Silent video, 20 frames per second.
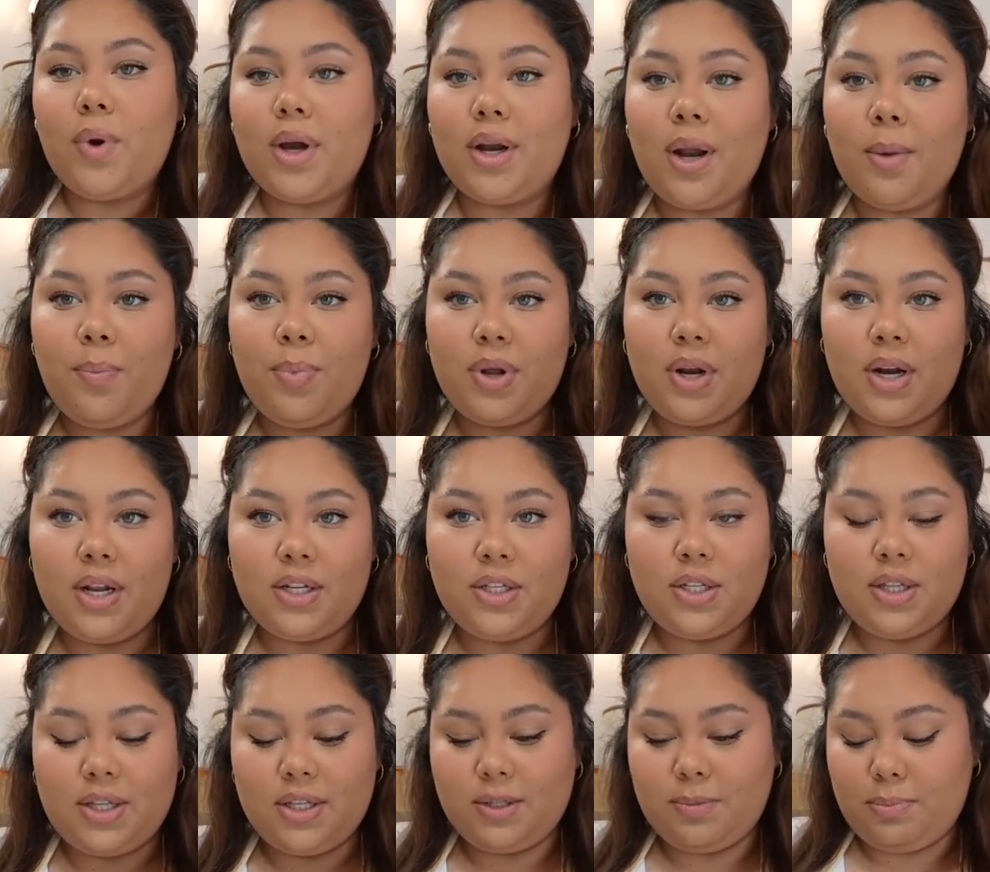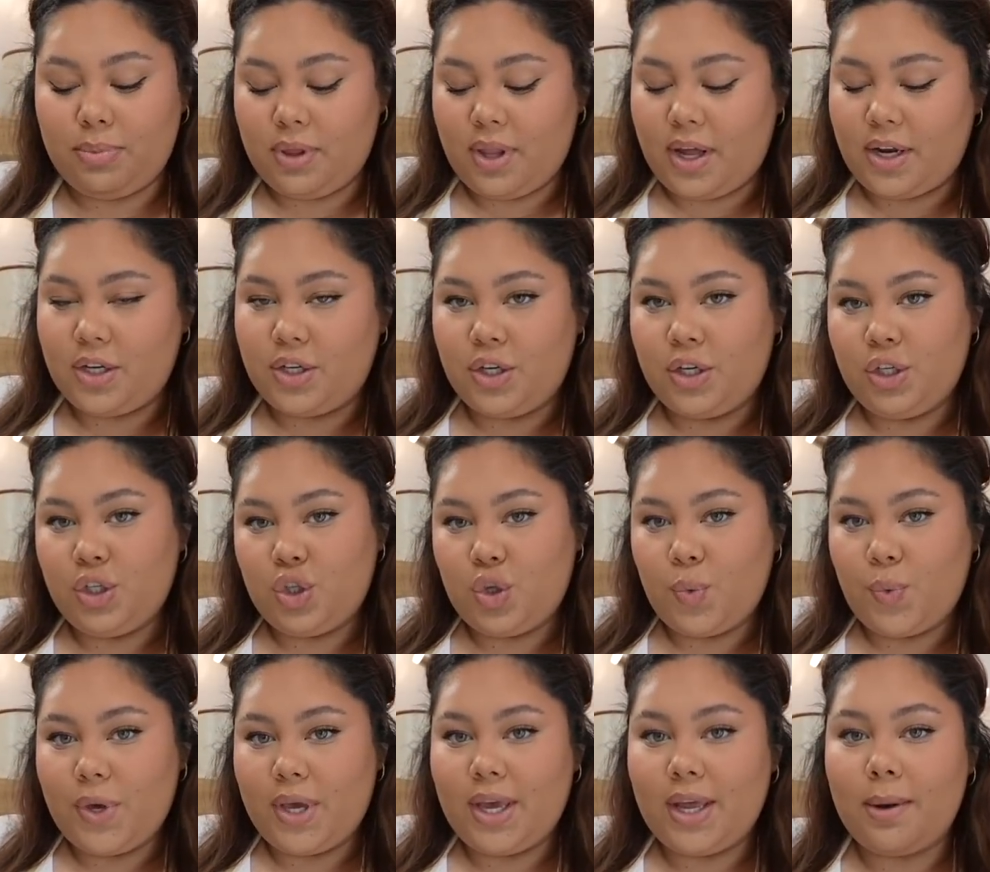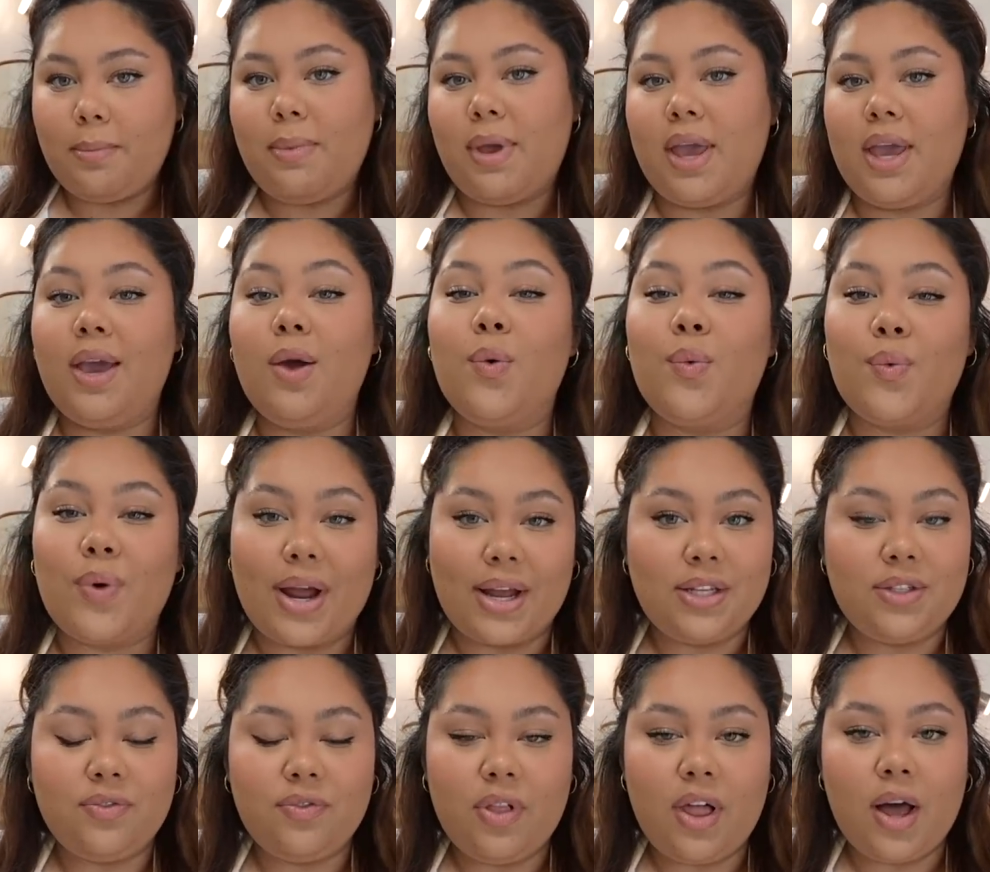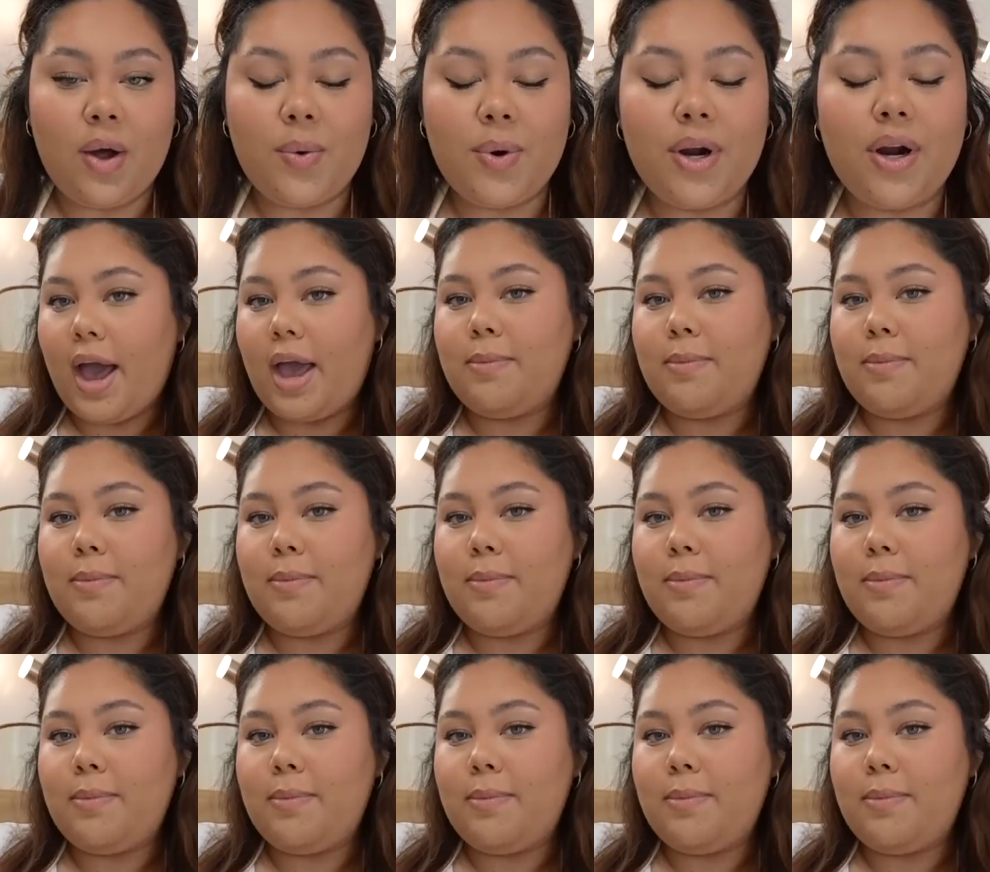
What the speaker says: We're gonna put it into this blender so we can make rice flour.